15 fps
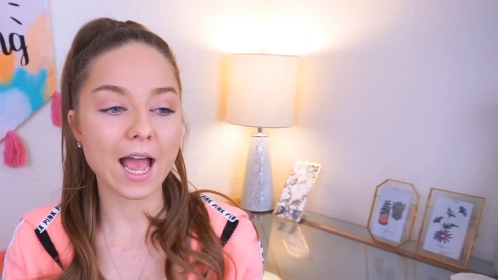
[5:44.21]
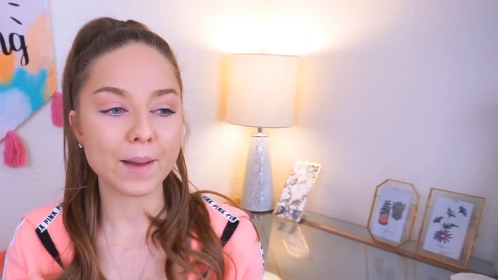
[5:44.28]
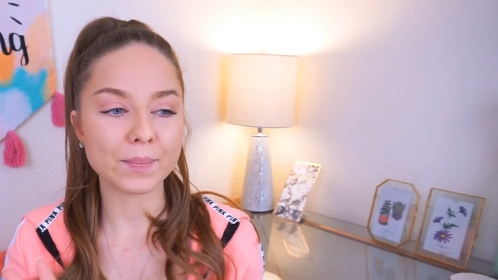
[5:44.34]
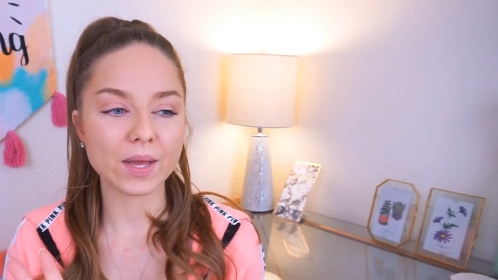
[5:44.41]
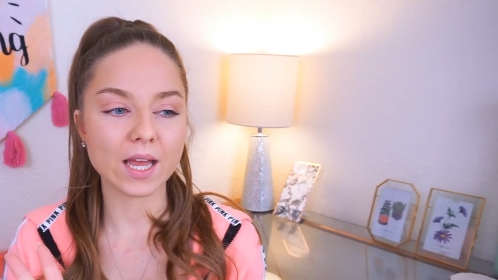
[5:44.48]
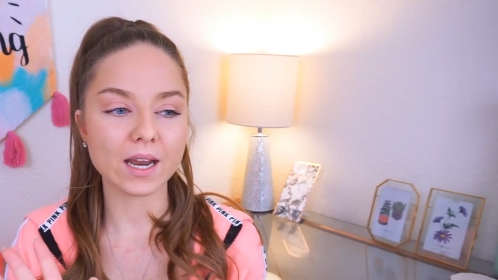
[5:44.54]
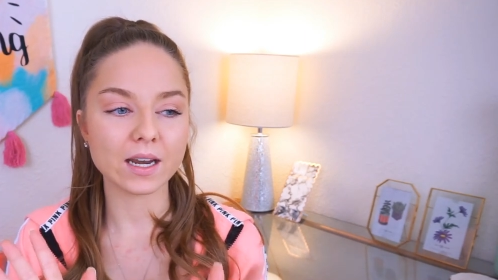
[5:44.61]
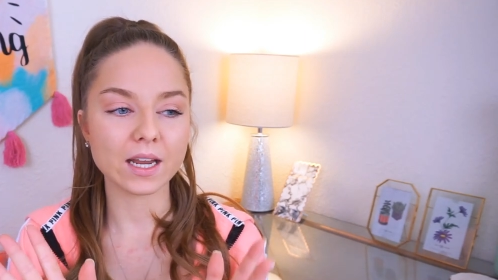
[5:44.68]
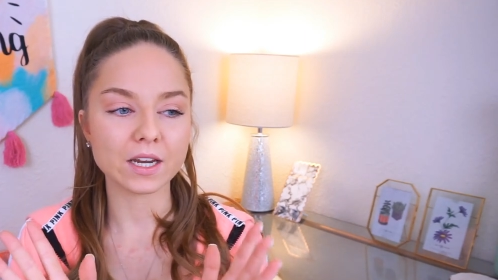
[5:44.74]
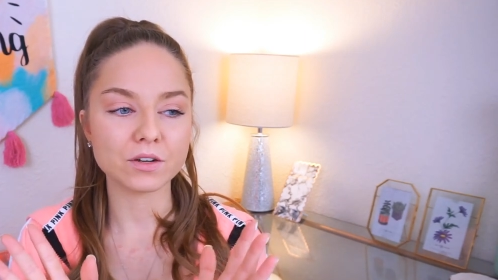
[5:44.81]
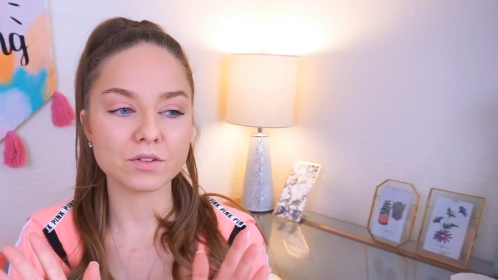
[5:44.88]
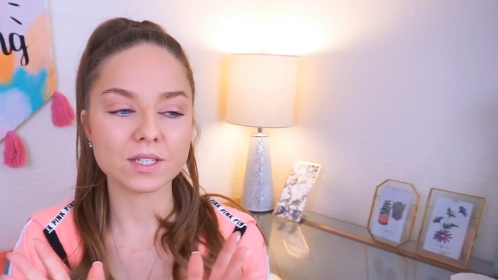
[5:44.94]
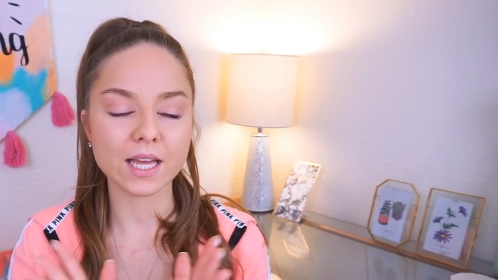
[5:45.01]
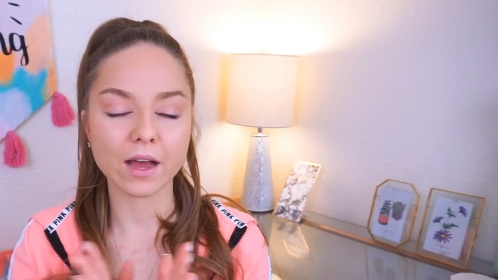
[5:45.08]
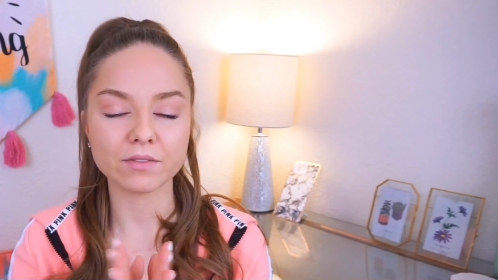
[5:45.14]
Speaker 1: happen, and you
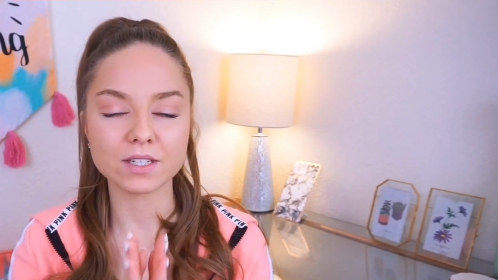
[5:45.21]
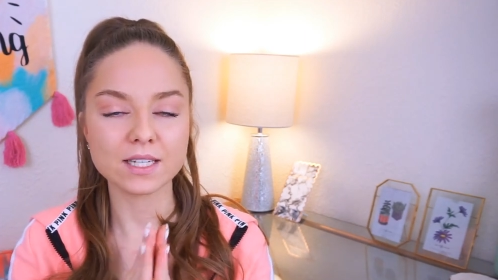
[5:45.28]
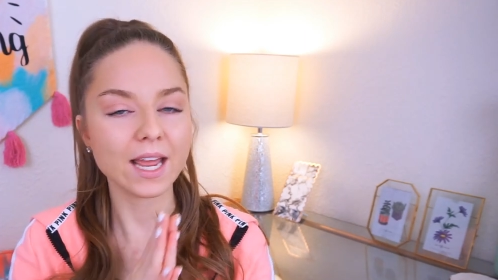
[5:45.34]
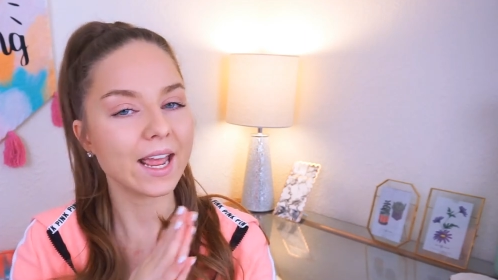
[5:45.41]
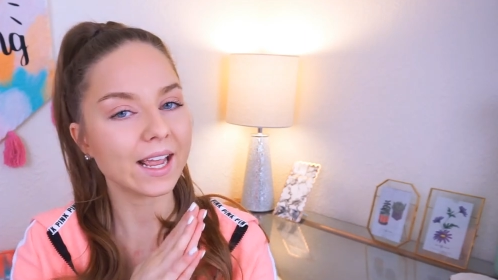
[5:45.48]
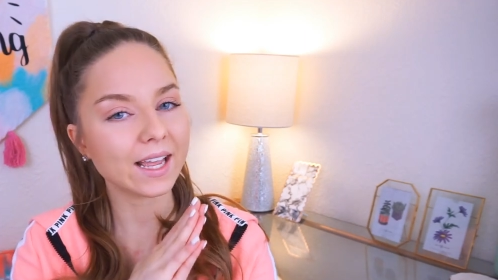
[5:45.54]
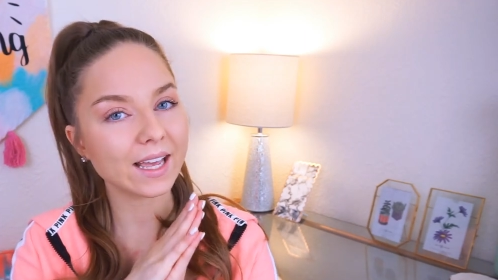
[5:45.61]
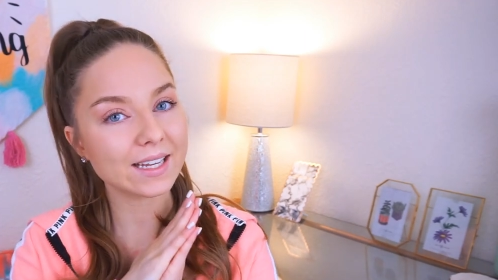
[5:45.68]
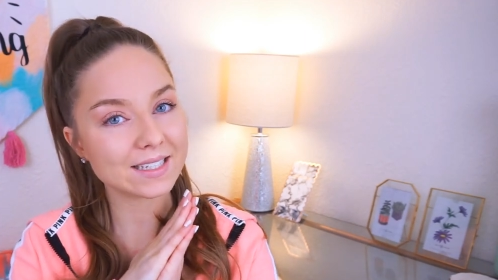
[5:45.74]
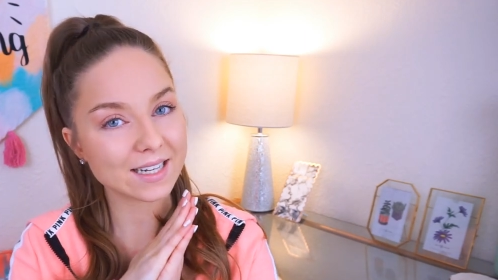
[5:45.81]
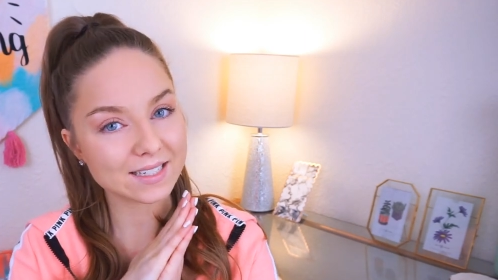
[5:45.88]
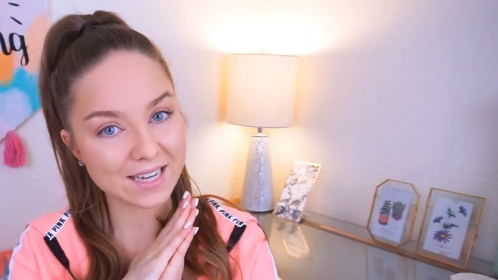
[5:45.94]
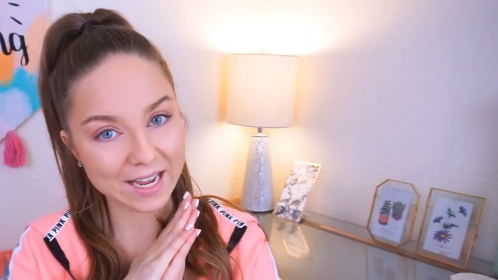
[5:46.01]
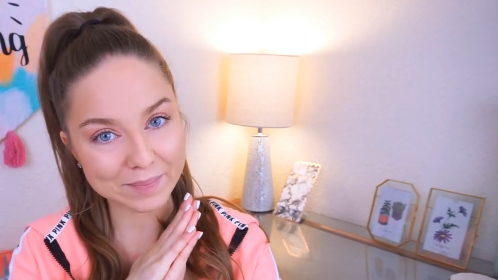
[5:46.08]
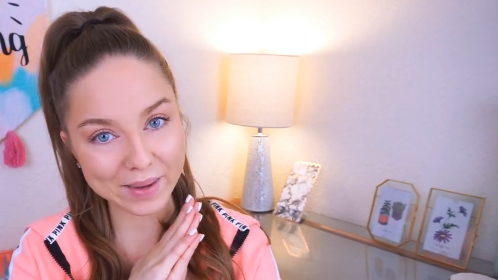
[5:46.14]
just have to take it
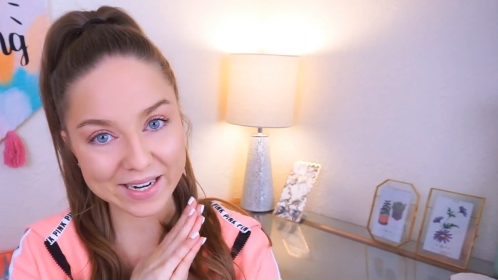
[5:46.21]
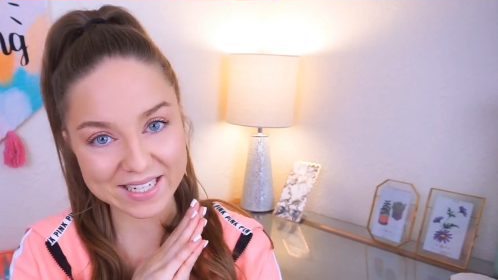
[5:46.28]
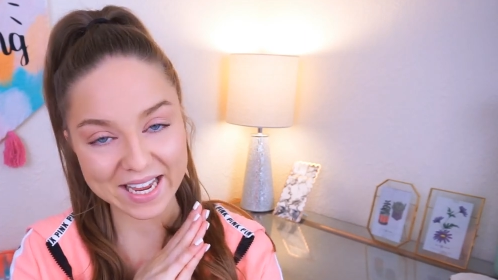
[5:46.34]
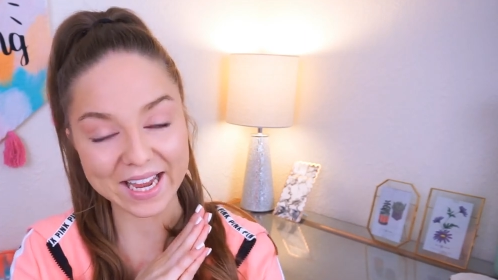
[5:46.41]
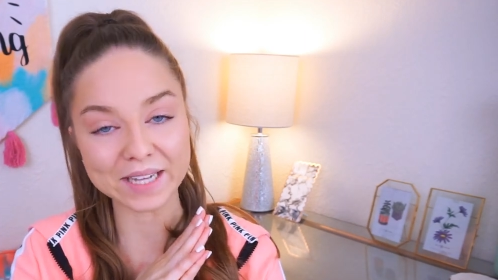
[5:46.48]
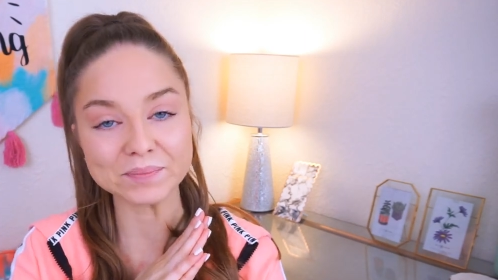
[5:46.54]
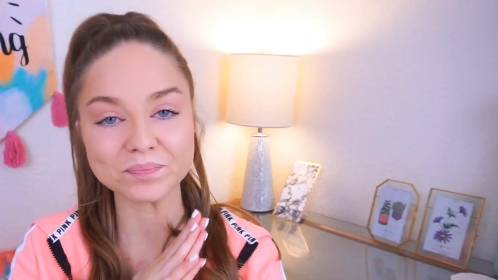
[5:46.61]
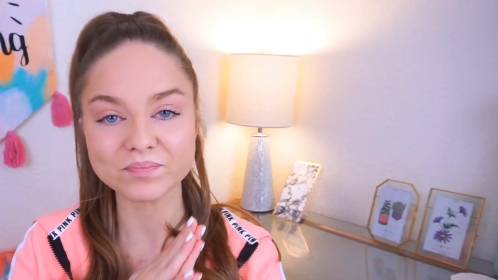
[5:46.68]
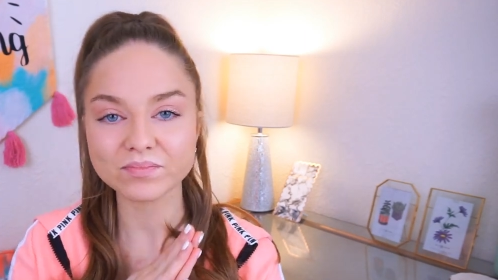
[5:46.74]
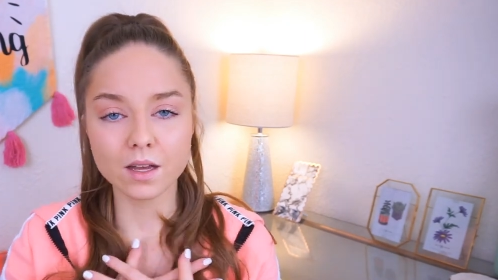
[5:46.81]
day by day.